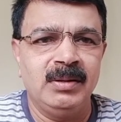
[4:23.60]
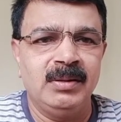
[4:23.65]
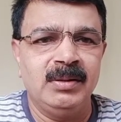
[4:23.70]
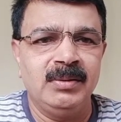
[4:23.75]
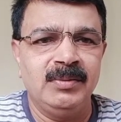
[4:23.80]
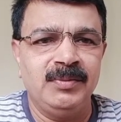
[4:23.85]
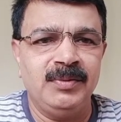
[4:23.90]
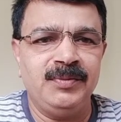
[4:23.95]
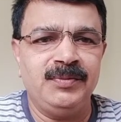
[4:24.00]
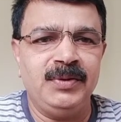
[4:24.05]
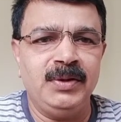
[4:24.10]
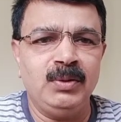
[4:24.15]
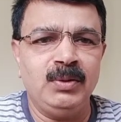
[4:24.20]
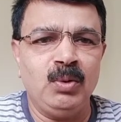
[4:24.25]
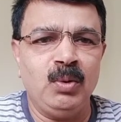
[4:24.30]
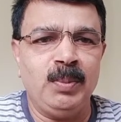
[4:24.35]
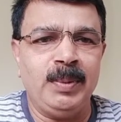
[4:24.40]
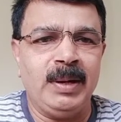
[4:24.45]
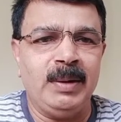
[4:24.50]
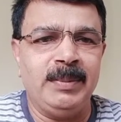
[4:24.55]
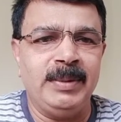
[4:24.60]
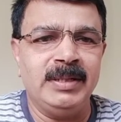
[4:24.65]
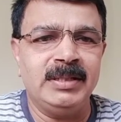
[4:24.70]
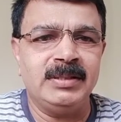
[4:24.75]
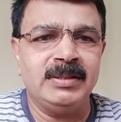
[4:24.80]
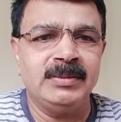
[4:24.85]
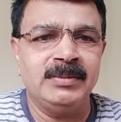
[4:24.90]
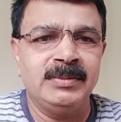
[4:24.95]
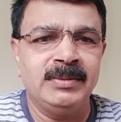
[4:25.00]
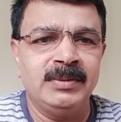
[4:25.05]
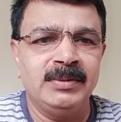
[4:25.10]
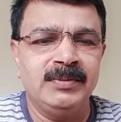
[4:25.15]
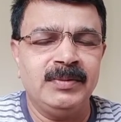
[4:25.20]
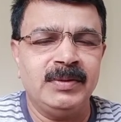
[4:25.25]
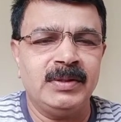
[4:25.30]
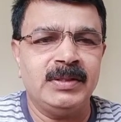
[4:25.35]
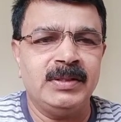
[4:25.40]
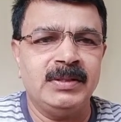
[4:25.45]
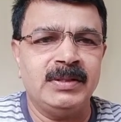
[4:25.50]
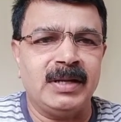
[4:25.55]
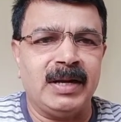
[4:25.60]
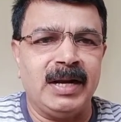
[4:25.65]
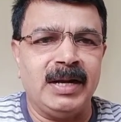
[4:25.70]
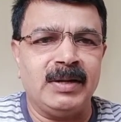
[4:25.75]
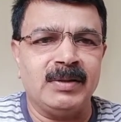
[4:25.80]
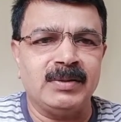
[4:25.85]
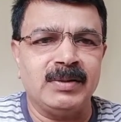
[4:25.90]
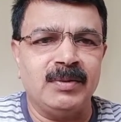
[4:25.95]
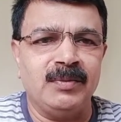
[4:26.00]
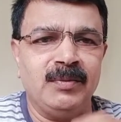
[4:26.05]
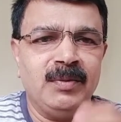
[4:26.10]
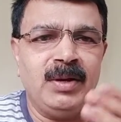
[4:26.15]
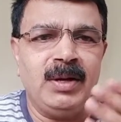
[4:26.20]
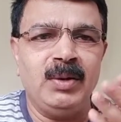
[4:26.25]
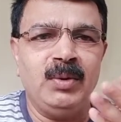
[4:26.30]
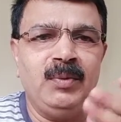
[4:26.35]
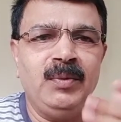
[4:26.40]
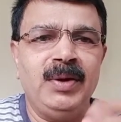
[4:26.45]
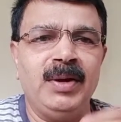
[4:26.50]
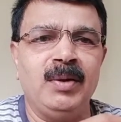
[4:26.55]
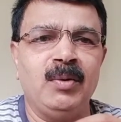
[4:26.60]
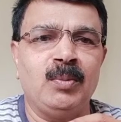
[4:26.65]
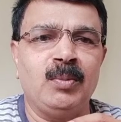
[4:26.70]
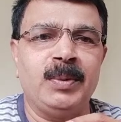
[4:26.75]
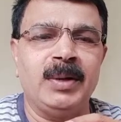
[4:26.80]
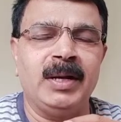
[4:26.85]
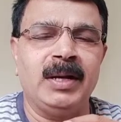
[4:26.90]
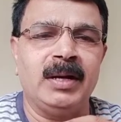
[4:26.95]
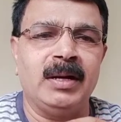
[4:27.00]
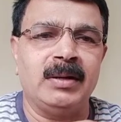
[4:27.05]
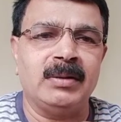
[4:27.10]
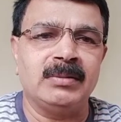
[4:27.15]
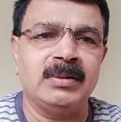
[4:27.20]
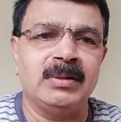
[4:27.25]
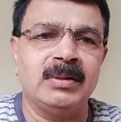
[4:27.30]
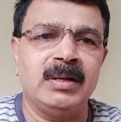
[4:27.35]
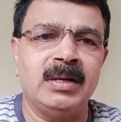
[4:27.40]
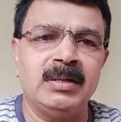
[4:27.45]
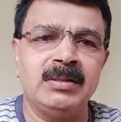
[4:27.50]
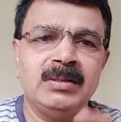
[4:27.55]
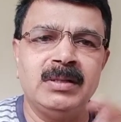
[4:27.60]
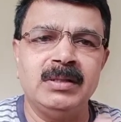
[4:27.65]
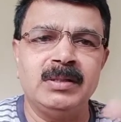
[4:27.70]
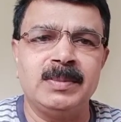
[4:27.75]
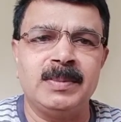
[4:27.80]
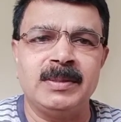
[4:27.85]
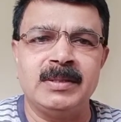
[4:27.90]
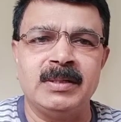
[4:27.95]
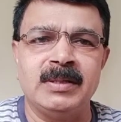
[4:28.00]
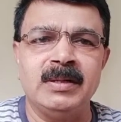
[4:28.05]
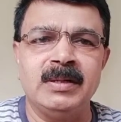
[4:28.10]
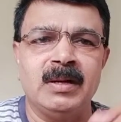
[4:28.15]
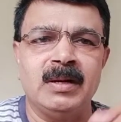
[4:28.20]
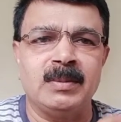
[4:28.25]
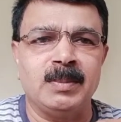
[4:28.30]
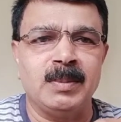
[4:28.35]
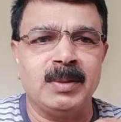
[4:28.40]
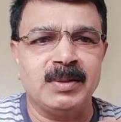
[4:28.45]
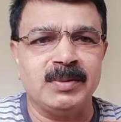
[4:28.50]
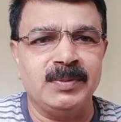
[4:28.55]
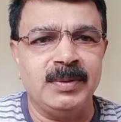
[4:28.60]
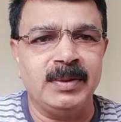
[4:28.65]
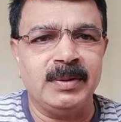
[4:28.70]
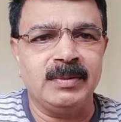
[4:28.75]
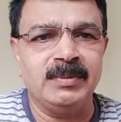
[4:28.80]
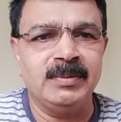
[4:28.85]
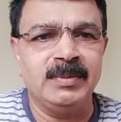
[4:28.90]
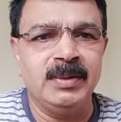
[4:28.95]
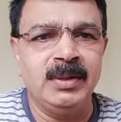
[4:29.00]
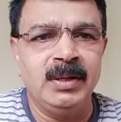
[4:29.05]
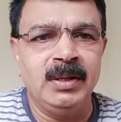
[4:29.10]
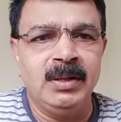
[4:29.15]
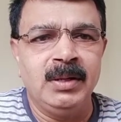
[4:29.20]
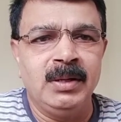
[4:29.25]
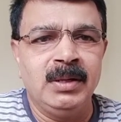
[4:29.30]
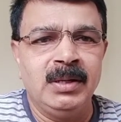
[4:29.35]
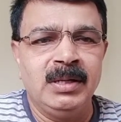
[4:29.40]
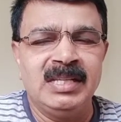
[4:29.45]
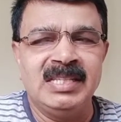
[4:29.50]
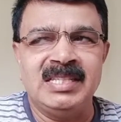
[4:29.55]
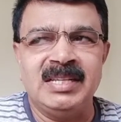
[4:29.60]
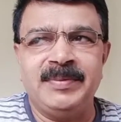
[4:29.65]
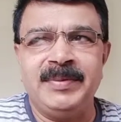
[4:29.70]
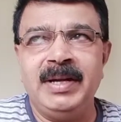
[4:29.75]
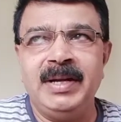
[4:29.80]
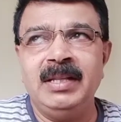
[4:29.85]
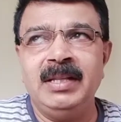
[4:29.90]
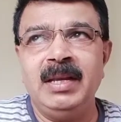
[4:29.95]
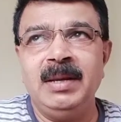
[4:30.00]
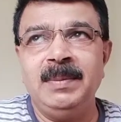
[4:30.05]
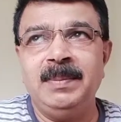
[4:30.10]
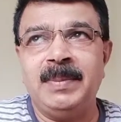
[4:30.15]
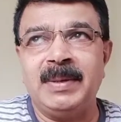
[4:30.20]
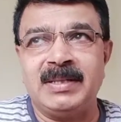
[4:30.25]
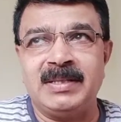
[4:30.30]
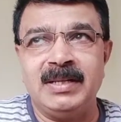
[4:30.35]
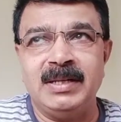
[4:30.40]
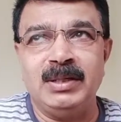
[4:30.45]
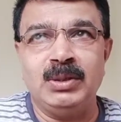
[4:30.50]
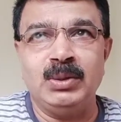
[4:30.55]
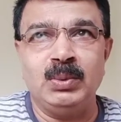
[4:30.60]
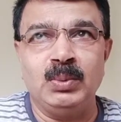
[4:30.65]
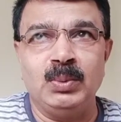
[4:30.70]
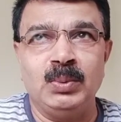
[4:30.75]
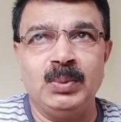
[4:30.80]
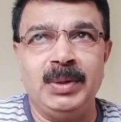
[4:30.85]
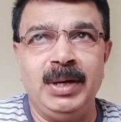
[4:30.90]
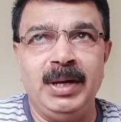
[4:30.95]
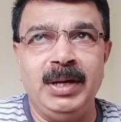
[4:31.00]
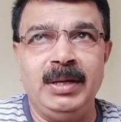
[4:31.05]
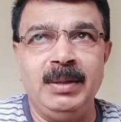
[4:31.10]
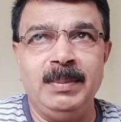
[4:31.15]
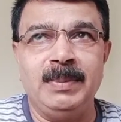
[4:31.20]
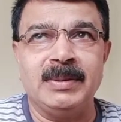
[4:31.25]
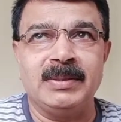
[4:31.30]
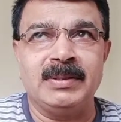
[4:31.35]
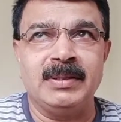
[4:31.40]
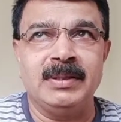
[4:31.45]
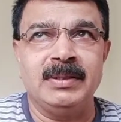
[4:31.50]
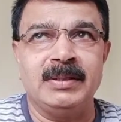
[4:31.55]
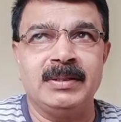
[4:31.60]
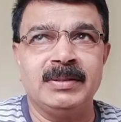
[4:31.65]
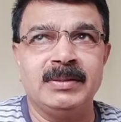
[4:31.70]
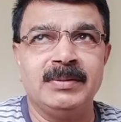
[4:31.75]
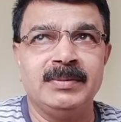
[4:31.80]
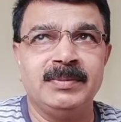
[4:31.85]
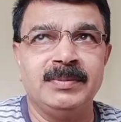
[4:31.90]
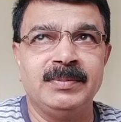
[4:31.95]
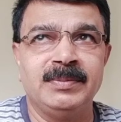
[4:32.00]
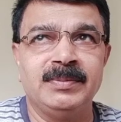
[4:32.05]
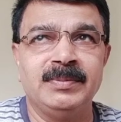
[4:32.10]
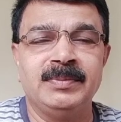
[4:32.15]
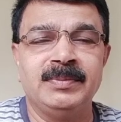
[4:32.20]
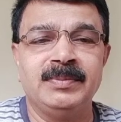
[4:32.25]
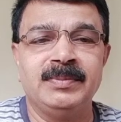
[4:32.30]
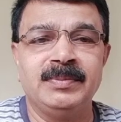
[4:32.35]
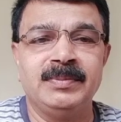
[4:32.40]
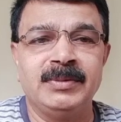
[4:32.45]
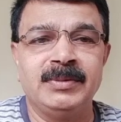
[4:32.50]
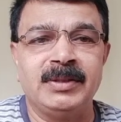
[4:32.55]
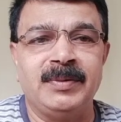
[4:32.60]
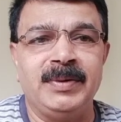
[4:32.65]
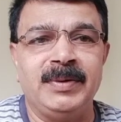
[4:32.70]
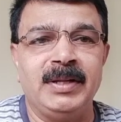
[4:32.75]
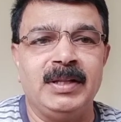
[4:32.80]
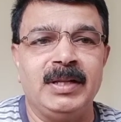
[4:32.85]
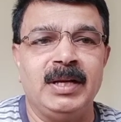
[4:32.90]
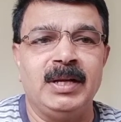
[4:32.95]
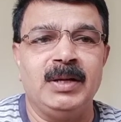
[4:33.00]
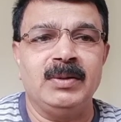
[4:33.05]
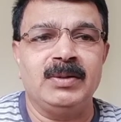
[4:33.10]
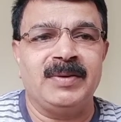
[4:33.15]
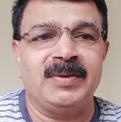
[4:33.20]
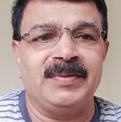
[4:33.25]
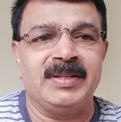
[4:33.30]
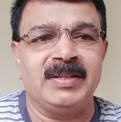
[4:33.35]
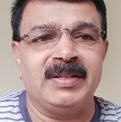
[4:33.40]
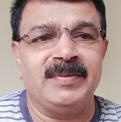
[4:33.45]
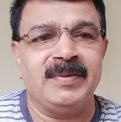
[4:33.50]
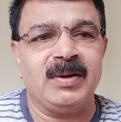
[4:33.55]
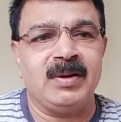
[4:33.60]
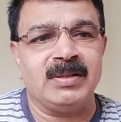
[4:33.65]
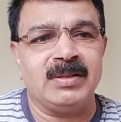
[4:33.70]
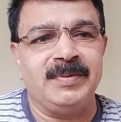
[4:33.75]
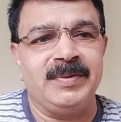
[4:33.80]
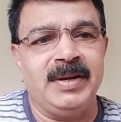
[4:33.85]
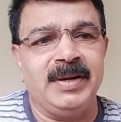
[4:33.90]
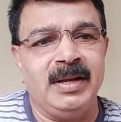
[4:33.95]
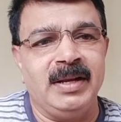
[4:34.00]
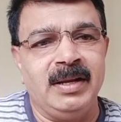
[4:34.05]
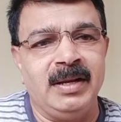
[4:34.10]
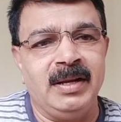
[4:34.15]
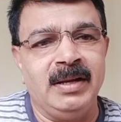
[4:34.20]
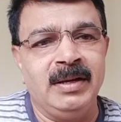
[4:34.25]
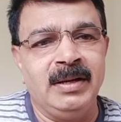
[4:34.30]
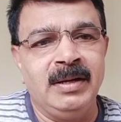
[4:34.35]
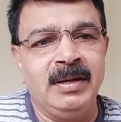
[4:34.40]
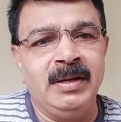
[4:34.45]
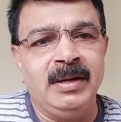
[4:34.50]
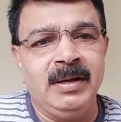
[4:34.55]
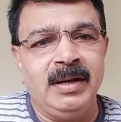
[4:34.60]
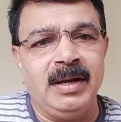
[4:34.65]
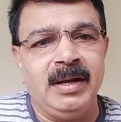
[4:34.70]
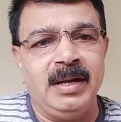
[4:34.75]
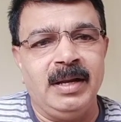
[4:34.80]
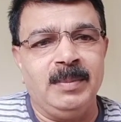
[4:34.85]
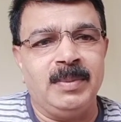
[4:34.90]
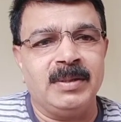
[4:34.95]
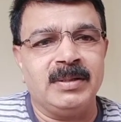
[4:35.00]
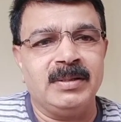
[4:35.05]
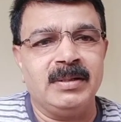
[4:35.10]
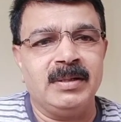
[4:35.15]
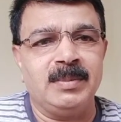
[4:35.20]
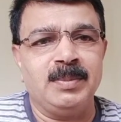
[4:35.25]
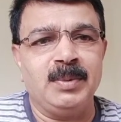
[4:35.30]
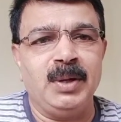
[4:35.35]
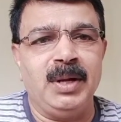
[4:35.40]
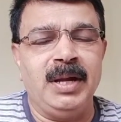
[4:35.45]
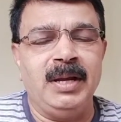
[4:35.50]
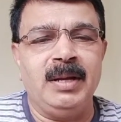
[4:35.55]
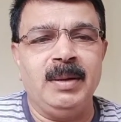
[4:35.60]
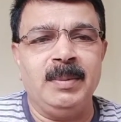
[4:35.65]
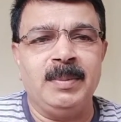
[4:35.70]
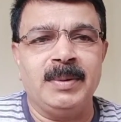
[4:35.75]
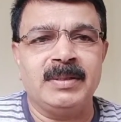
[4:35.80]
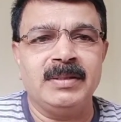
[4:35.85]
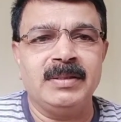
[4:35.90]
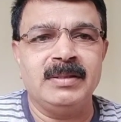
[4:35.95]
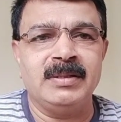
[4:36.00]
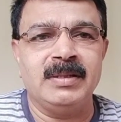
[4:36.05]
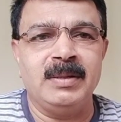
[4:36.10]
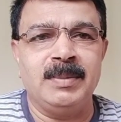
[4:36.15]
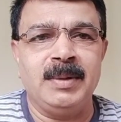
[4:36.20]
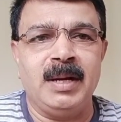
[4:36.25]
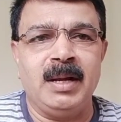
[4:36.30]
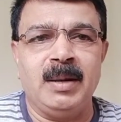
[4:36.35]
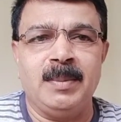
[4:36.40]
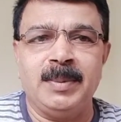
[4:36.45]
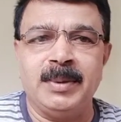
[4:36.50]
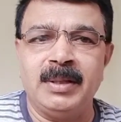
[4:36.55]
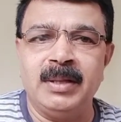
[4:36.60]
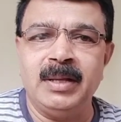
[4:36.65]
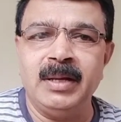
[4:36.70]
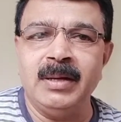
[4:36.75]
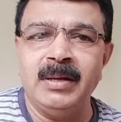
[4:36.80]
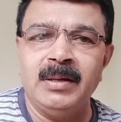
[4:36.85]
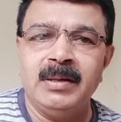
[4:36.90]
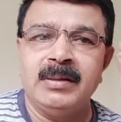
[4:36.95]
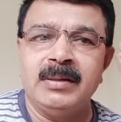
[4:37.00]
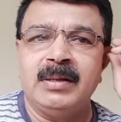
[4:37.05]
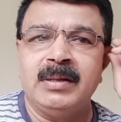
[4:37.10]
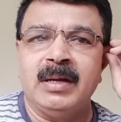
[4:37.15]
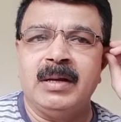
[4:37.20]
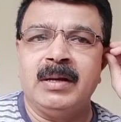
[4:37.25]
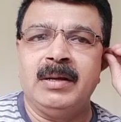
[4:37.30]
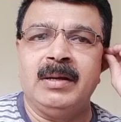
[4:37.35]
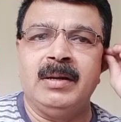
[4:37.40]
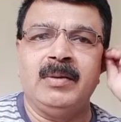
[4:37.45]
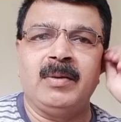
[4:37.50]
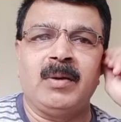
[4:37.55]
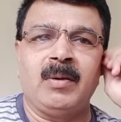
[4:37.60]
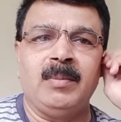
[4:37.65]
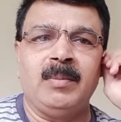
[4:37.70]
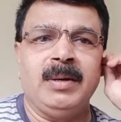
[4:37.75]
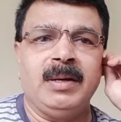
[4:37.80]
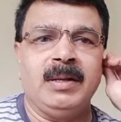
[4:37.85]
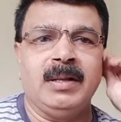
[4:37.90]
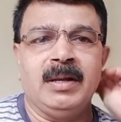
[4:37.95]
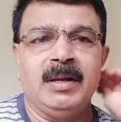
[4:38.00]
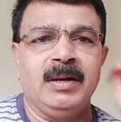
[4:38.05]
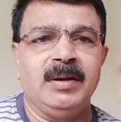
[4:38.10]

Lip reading: 15 group elements, first is the nitrogen. Where do we obtain nitrogen? Nitrogen is present in atmosphere. 73% to 80%, 73 to 77 or 78% up to 80% depending upon the environment, then